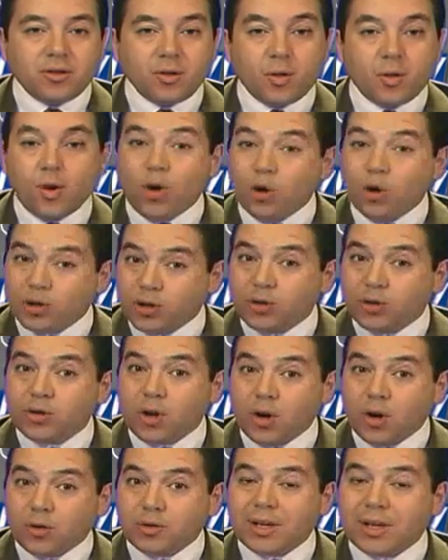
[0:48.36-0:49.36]
also
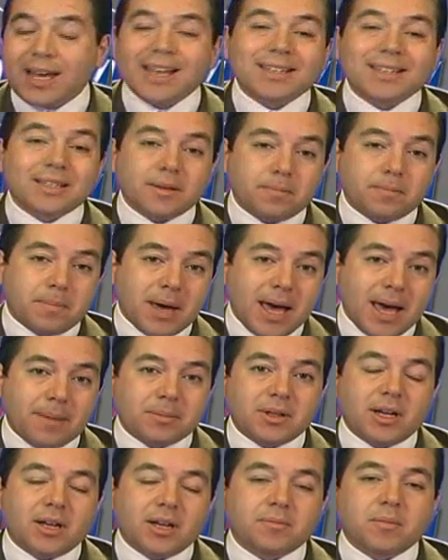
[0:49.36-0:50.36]
known as the
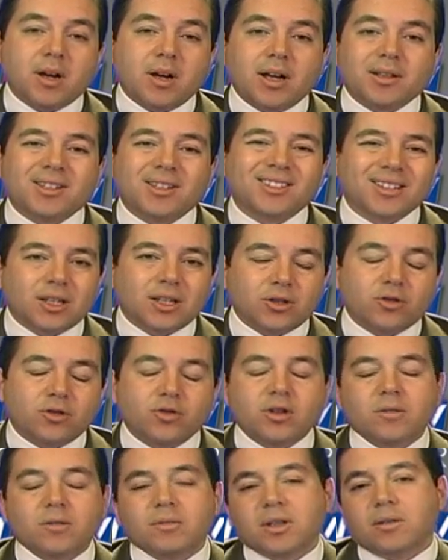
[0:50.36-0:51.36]
peptide bond, is
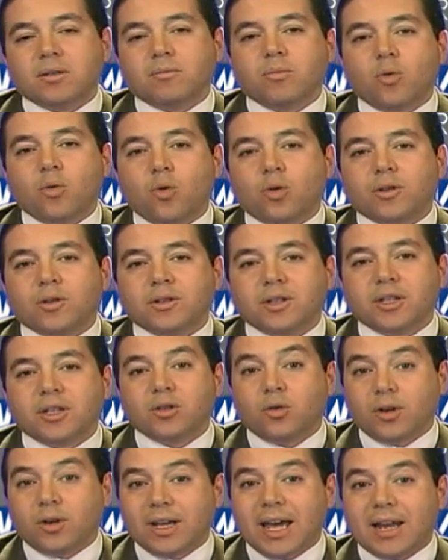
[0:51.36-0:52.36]
extremely important in
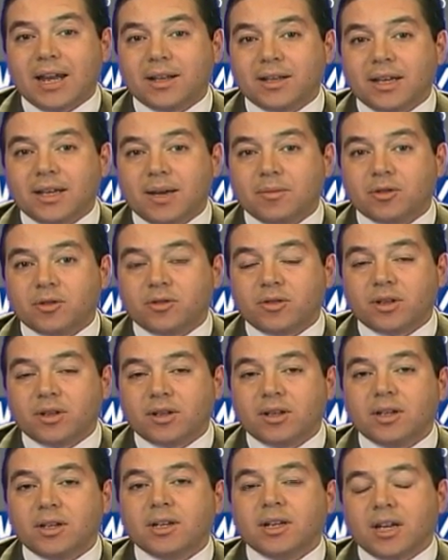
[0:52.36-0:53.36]
organic
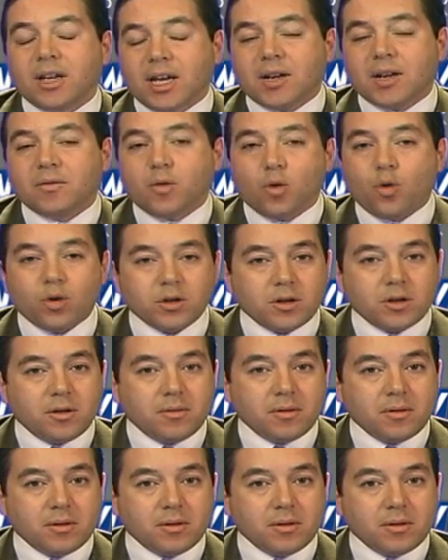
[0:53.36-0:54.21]
chemistry, and of course,